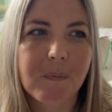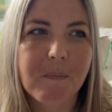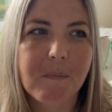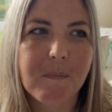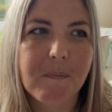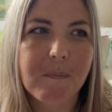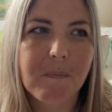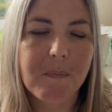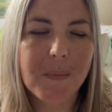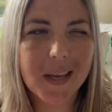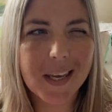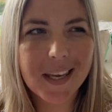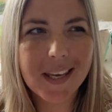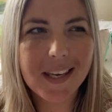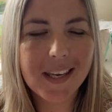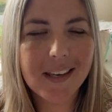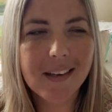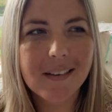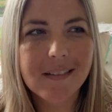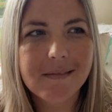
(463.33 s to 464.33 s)

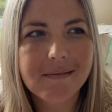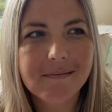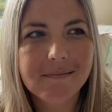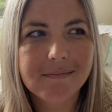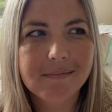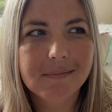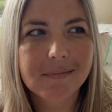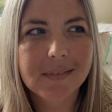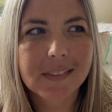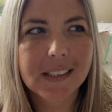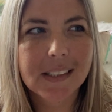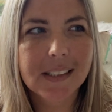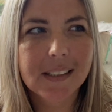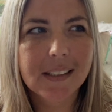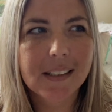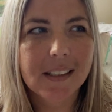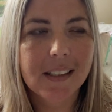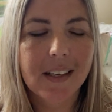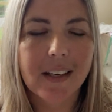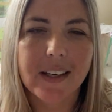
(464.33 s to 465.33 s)
me.
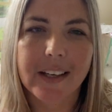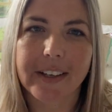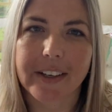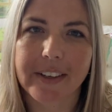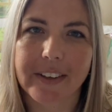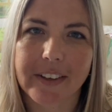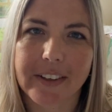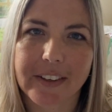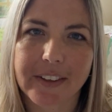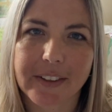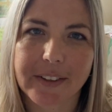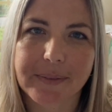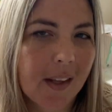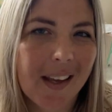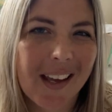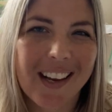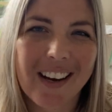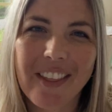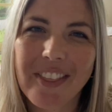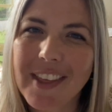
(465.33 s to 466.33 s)
I don't know.
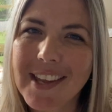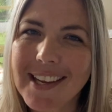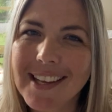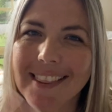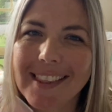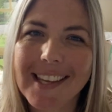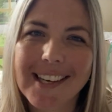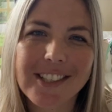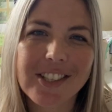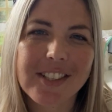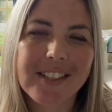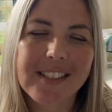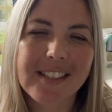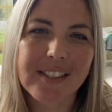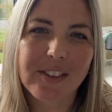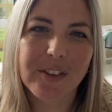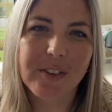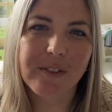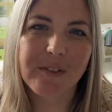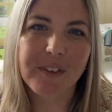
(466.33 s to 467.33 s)
And I think it then just
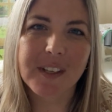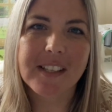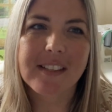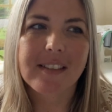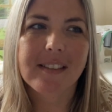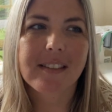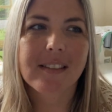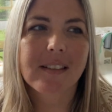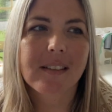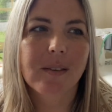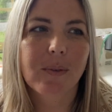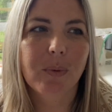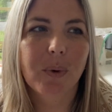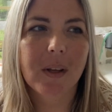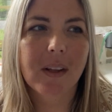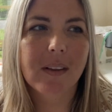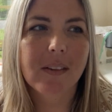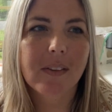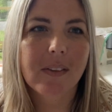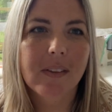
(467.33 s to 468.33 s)
sort of fits
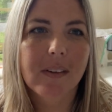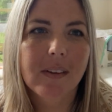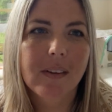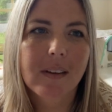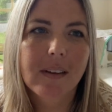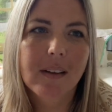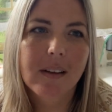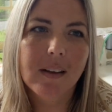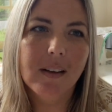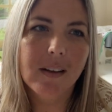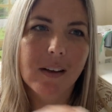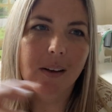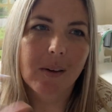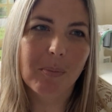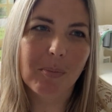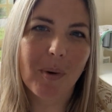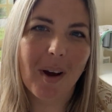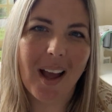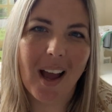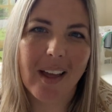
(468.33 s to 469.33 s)
with
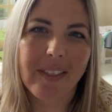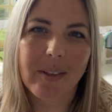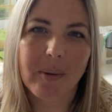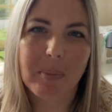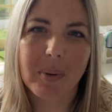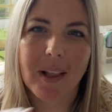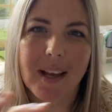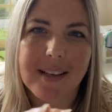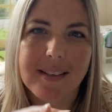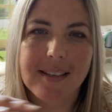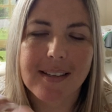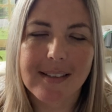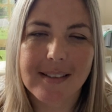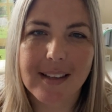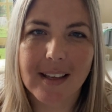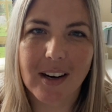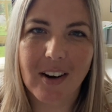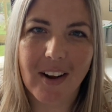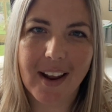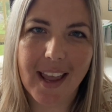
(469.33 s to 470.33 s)
my other places
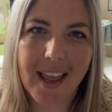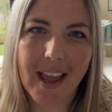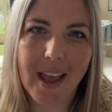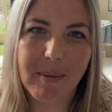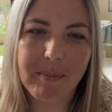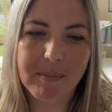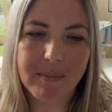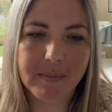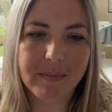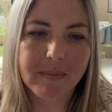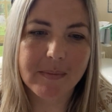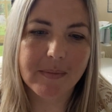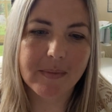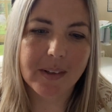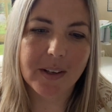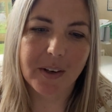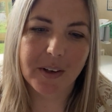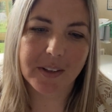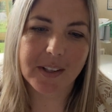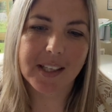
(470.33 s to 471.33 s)
that I am
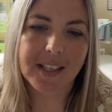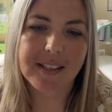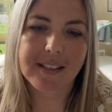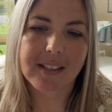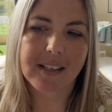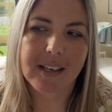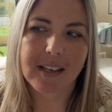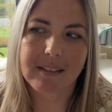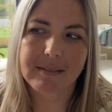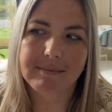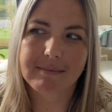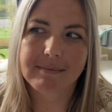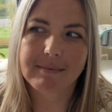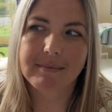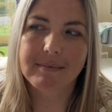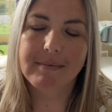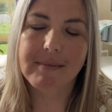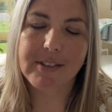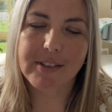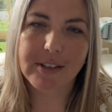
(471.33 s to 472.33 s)
on the internet.
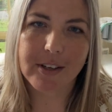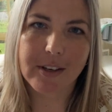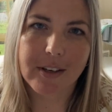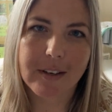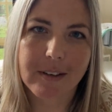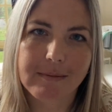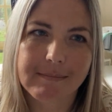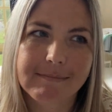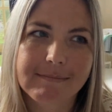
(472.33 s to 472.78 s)
So